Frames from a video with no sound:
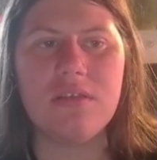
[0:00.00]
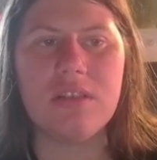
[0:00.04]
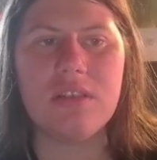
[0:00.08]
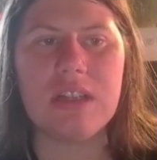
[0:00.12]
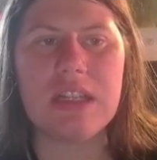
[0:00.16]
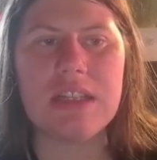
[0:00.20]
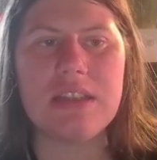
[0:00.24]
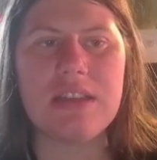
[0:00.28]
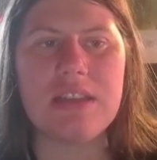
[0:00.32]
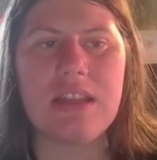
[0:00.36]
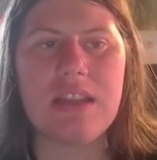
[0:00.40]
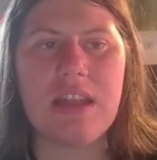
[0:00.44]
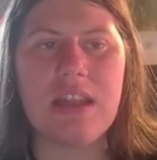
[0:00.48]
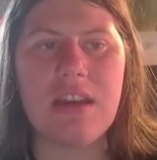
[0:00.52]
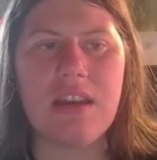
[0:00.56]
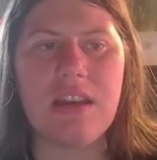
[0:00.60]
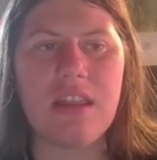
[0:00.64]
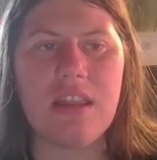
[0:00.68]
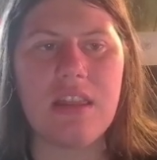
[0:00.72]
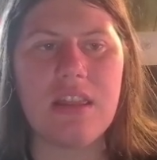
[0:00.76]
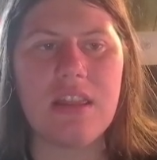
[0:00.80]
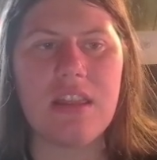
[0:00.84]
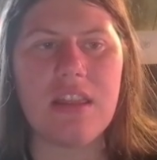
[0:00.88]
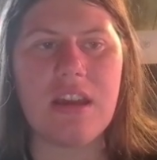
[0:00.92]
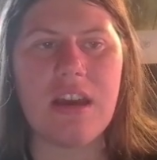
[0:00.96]
Because
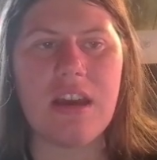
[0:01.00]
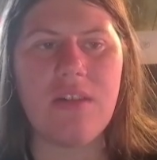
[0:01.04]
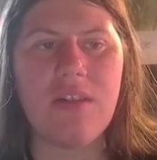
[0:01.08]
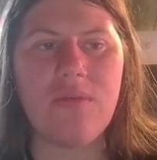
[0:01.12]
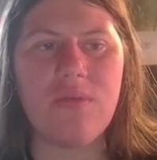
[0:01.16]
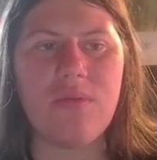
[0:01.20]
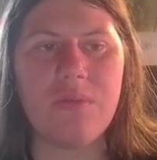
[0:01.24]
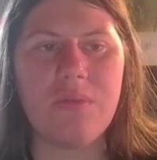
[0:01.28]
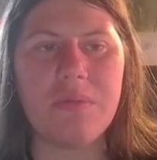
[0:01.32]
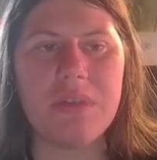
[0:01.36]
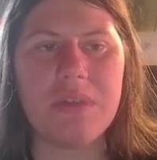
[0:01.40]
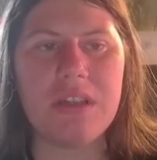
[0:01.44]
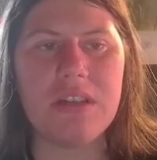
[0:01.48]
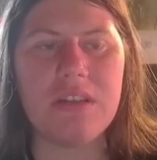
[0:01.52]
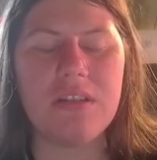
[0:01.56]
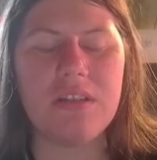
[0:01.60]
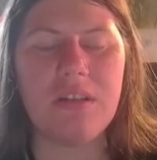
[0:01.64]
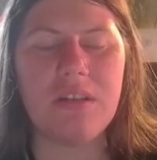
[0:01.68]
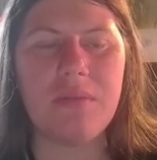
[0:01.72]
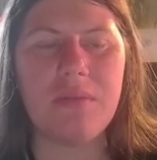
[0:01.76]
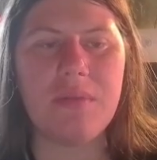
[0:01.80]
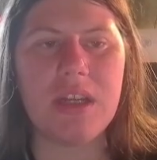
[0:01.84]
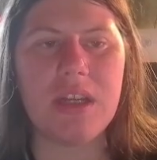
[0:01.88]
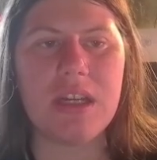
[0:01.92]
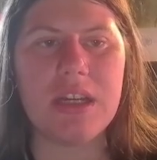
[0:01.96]
then that will be
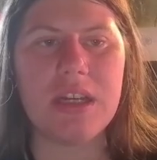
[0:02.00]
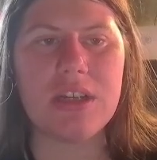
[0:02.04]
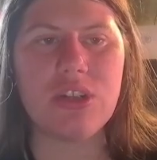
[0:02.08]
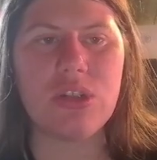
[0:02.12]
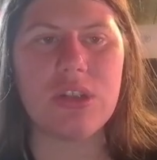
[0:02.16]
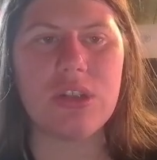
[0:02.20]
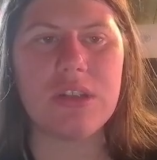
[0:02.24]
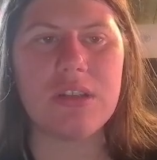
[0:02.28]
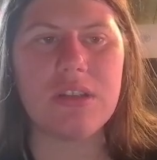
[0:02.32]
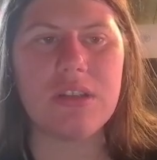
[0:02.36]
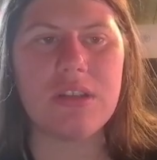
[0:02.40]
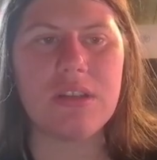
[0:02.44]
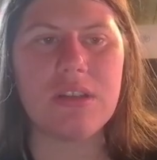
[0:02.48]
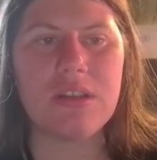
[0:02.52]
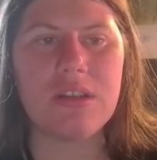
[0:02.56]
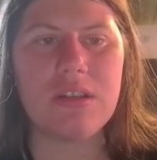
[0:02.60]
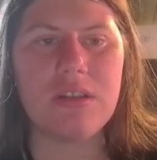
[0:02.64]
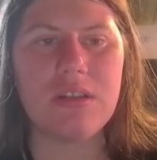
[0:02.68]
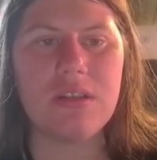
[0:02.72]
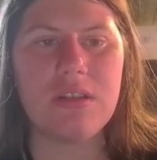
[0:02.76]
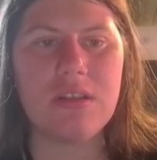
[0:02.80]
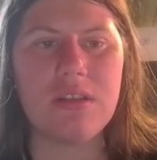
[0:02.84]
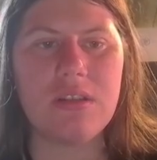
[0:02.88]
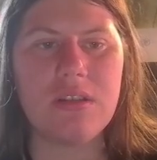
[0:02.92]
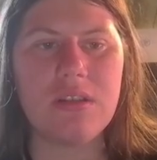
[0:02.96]

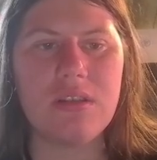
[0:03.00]
obnoxious.